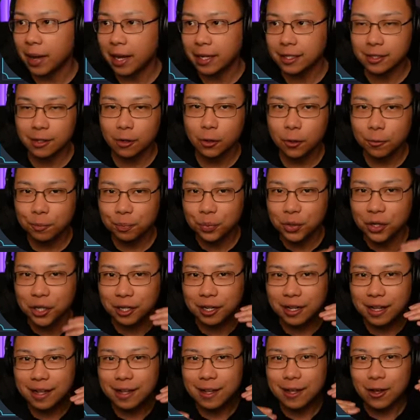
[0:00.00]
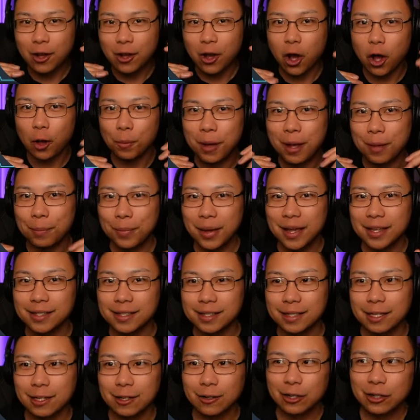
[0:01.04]
I sort of put all my best
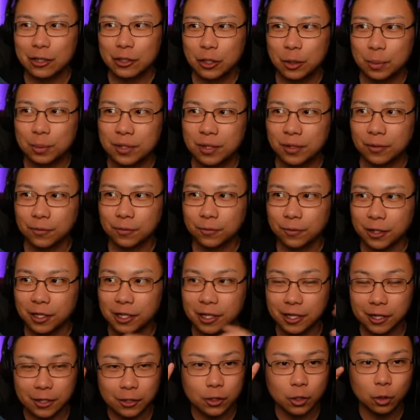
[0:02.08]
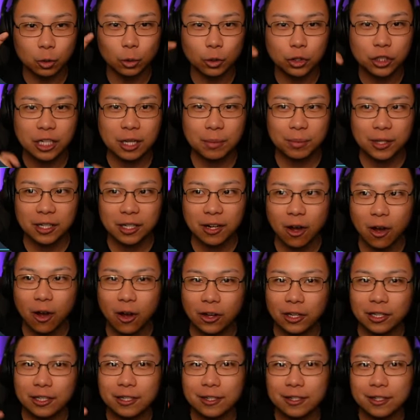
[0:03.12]
gear in terms of a solo champion
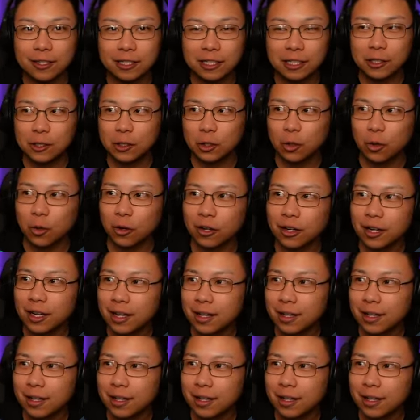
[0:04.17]
on Teodor,